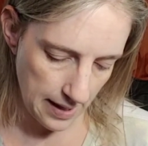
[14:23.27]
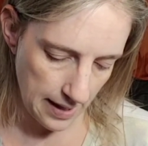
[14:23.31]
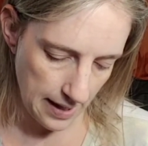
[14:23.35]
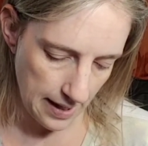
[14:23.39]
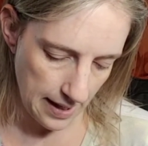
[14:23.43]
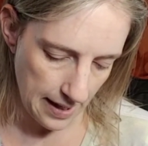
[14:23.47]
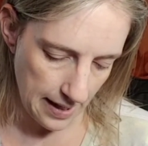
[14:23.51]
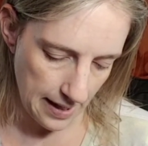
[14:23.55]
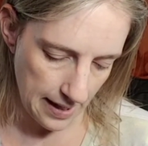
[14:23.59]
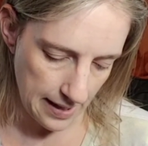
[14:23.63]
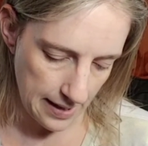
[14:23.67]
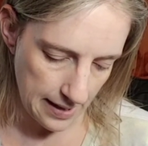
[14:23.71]

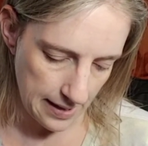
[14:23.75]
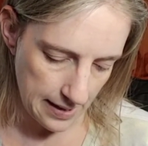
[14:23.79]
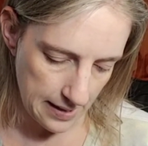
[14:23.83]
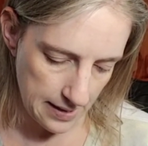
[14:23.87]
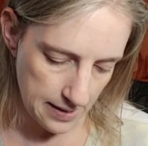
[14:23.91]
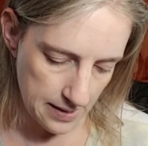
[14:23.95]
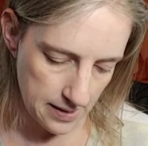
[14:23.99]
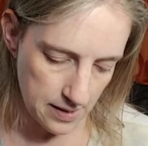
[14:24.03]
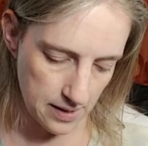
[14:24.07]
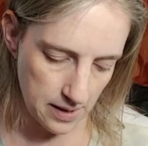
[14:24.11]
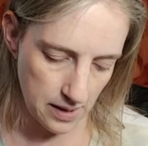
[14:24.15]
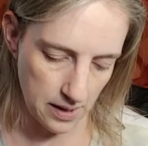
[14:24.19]

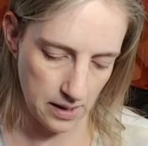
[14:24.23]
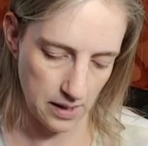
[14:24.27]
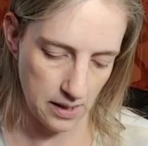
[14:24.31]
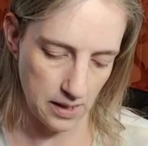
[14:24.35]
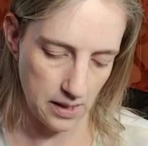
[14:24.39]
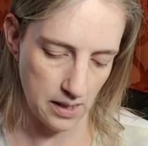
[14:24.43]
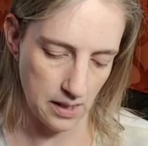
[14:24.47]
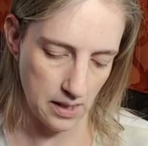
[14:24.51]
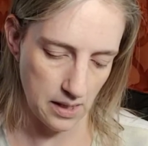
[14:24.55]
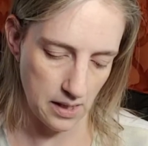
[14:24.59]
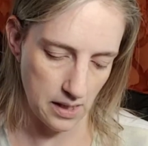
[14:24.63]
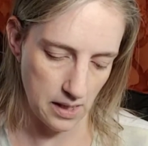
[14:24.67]
and
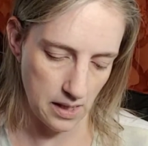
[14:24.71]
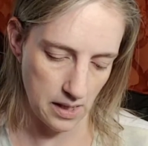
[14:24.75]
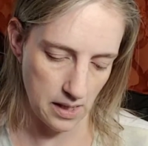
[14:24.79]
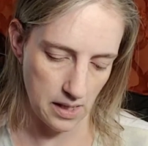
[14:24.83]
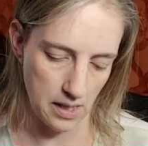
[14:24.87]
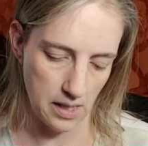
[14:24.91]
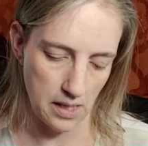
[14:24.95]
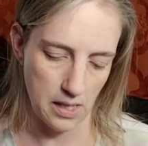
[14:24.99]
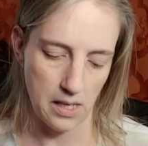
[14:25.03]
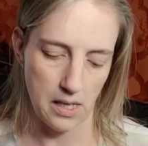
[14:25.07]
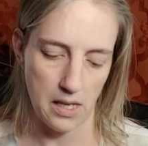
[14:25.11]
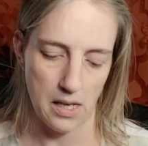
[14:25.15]

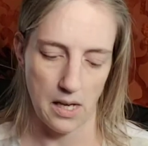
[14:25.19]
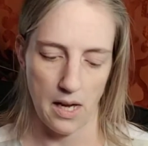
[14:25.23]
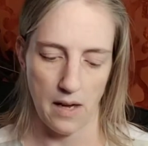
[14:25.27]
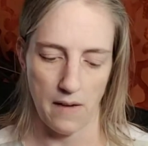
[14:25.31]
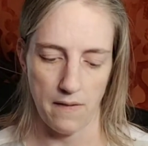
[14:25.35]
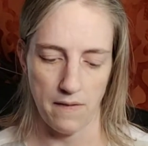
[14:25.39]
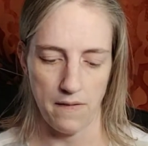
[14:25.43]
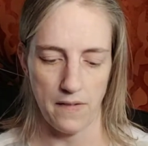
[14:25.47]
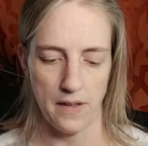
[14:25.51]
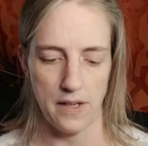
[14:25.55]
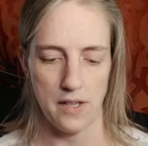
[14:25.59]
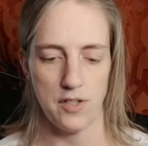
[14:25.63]
I
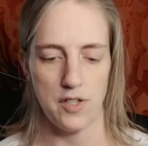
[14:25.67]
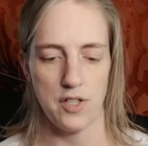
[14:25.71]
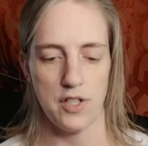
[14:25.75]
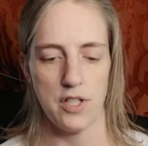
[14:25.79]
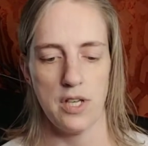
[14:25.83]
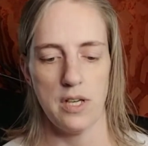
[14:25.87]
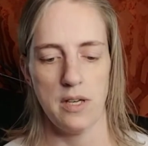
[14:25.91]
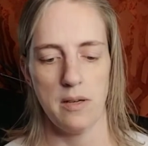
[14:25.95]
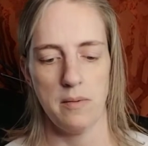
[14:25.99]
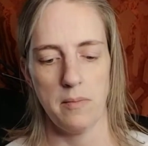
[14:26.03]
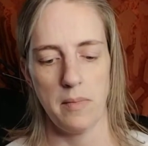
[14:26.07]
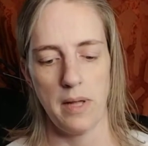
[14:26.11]
finished
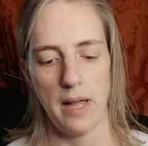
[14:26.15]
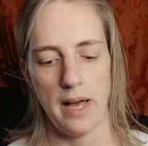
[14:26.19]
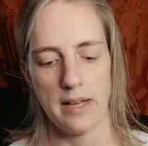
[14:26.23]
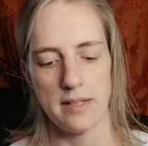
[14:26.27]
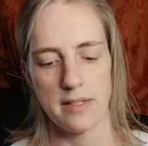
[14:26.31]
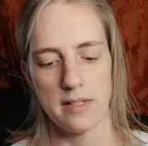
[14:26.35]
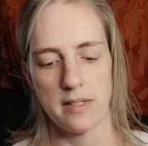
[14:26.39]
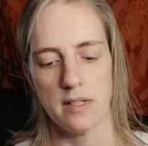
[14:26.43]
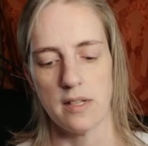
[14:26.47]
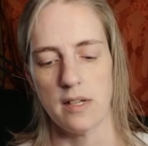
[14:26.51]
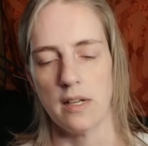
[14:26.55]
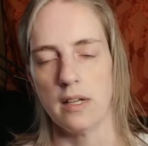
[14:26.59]
him
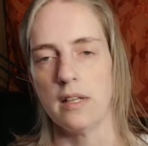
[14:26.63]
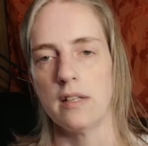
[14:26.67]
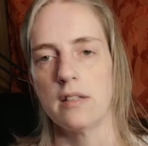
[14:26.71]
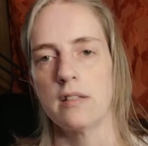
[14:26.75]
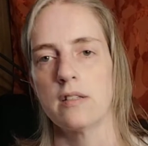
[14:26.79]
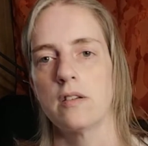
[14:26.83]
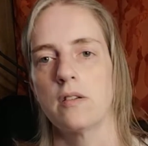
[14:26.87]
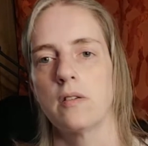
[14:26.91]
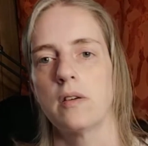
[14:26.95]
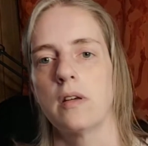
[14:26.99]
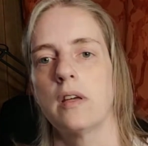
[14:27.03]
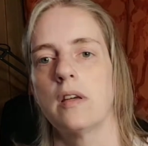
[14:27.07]
last night.
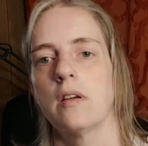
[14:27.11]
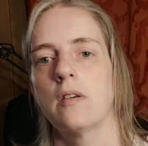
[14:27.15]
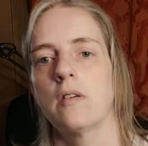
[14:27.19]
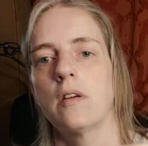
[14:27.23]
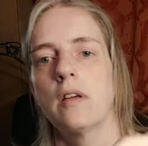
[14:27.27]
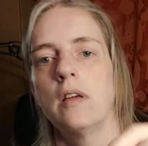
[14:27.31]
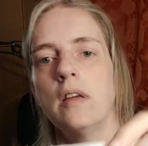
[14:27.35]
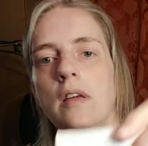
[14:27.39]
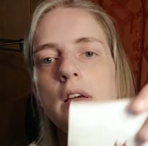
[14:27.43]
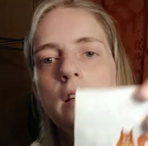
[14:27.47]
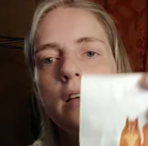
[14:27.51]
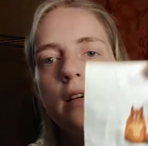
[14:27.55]
So here
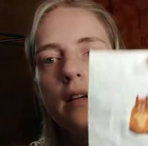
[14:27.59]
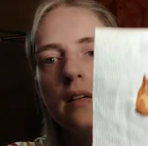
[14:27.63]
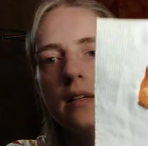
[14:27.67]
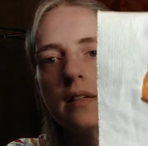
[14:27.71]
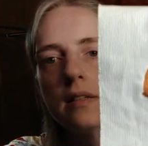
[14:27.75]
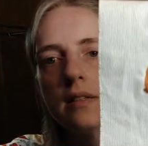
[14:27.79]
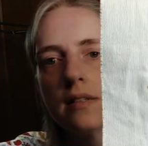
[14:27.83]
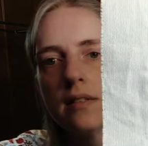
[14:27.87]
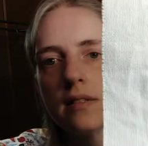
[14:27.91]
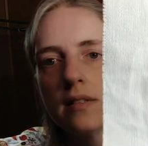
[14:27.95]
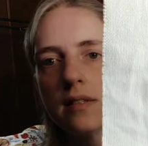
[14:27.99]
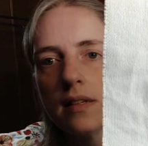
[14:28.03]
he
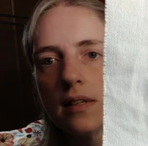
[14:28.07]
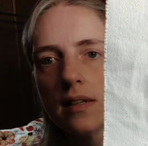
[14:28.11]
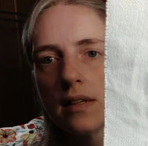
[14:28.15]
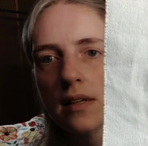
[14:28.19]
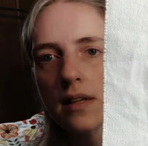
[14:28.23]
is.